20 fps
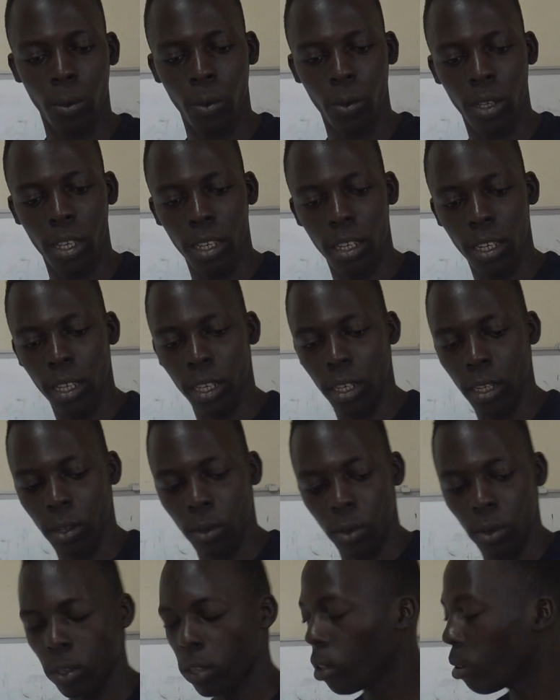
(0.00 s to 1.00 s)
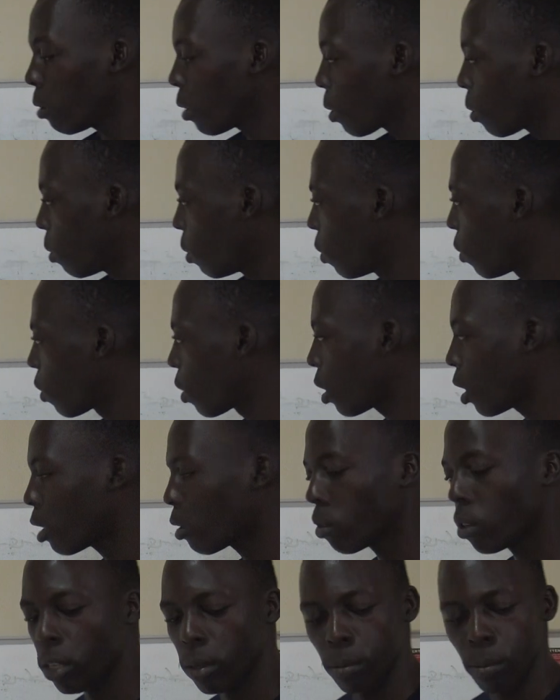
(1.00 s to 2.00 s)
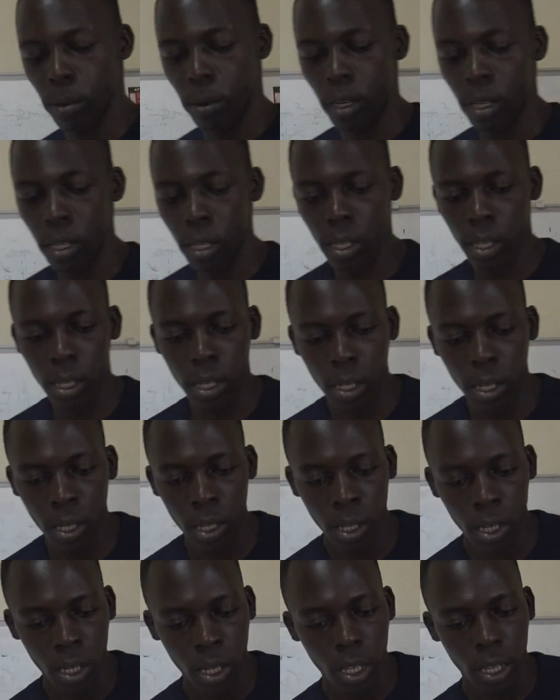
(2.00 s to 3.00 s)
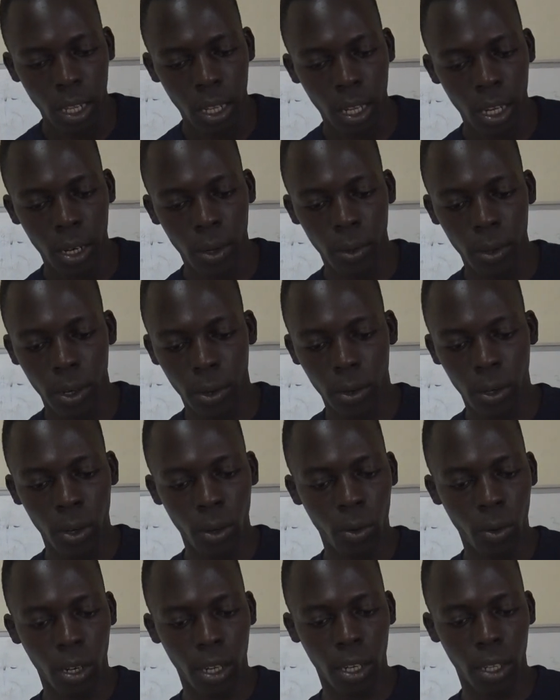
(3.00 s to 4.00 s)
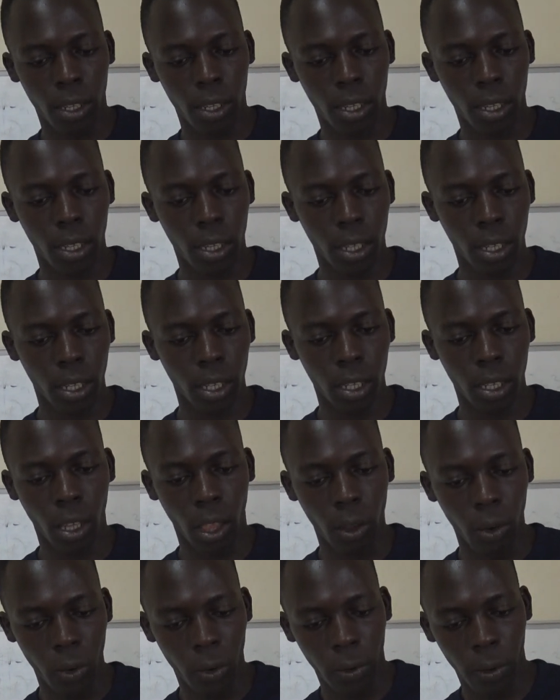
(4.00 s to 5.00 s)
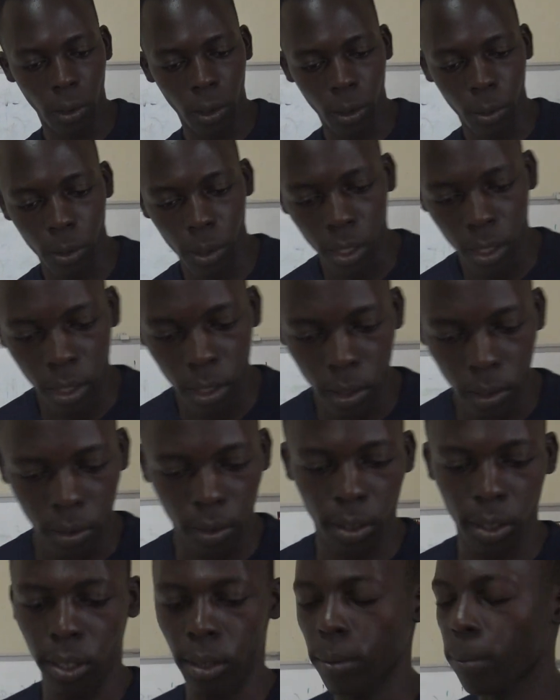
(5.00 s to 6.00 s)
We are continuing with algebra. Now we are going to another new thing, which is